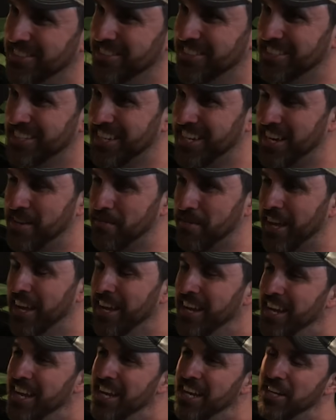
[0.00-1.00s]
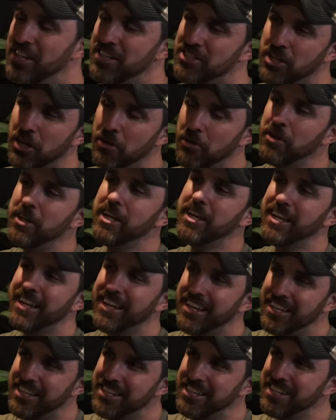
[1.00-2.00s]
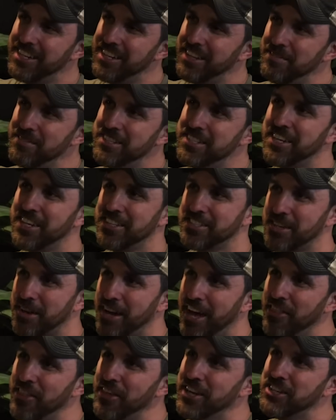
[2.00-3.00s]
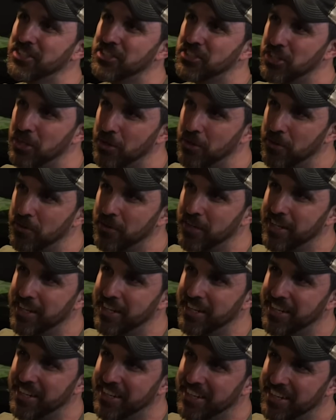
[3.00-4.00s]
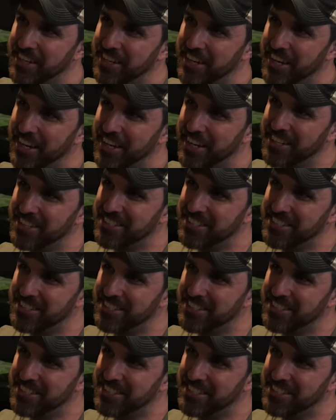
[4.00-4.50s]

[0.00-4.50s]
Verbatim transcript: to the timeline. Jody, let me tell you something. I think Jody, uh,